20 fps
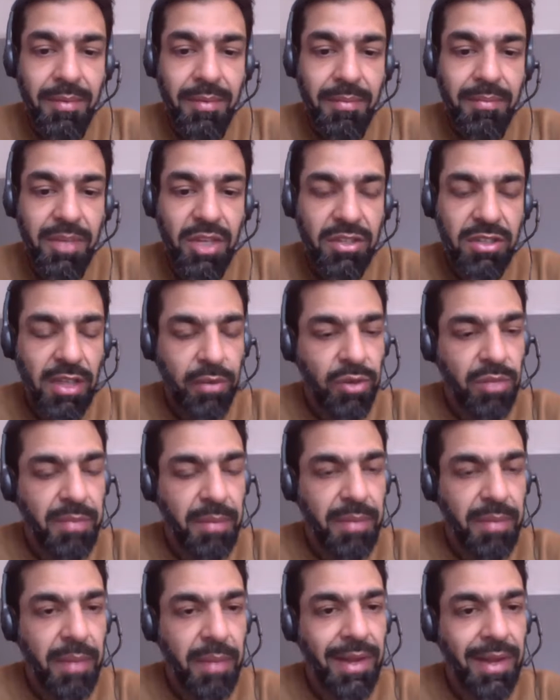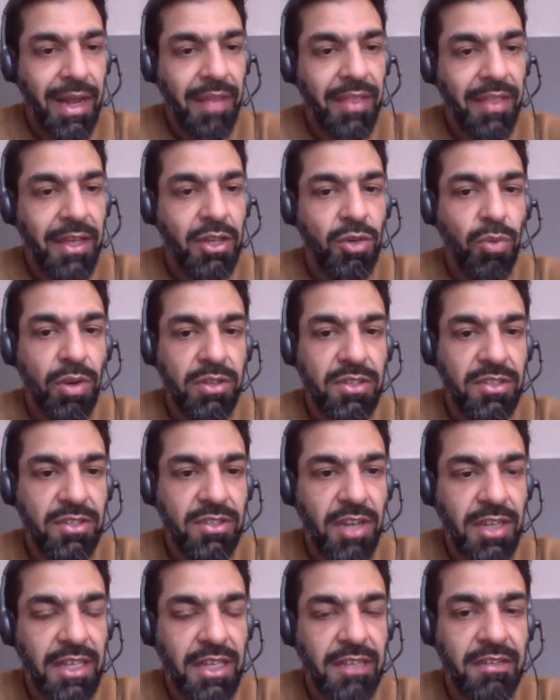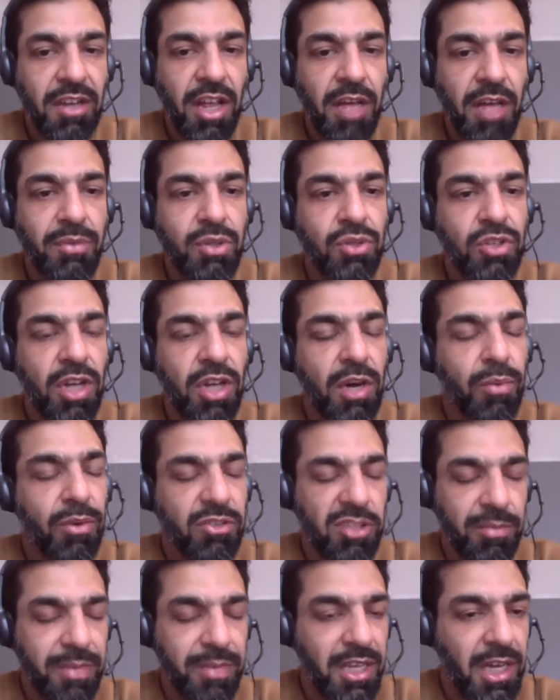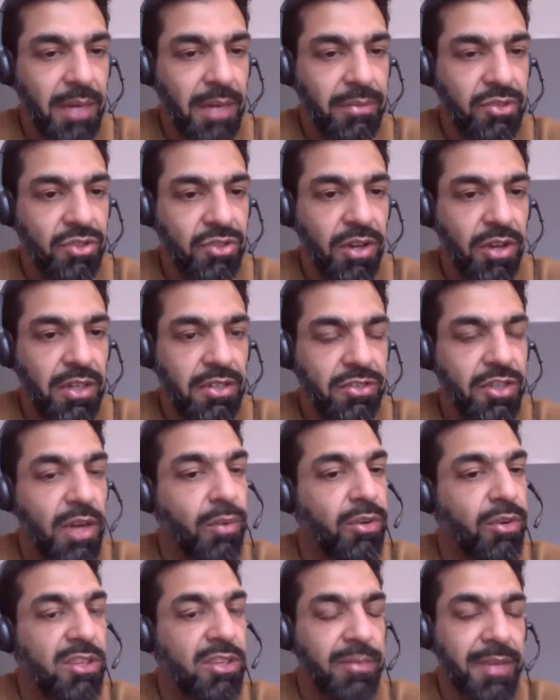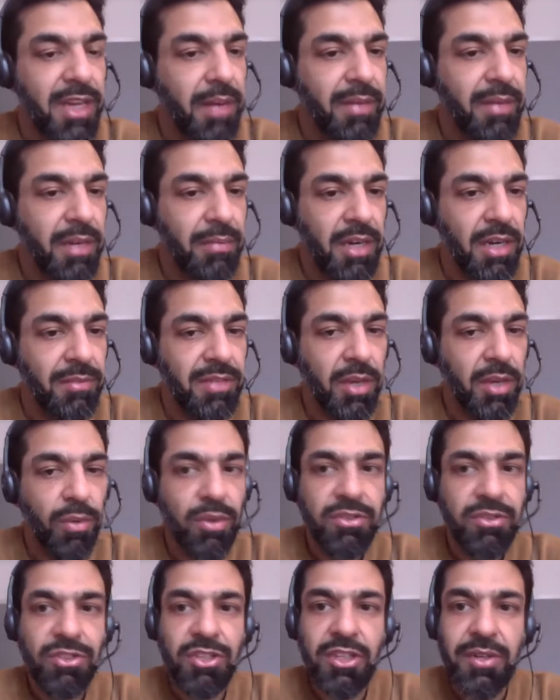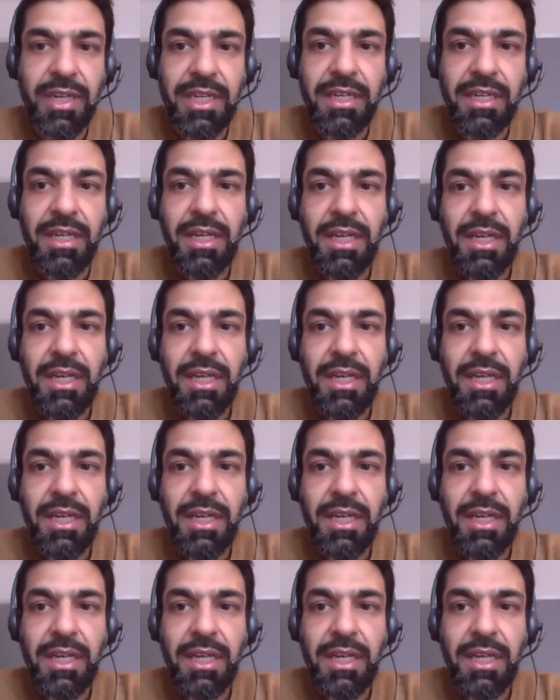Because there will be people out there who want to study Islam who don't want to become scholars, don't want to become imams. They want to do it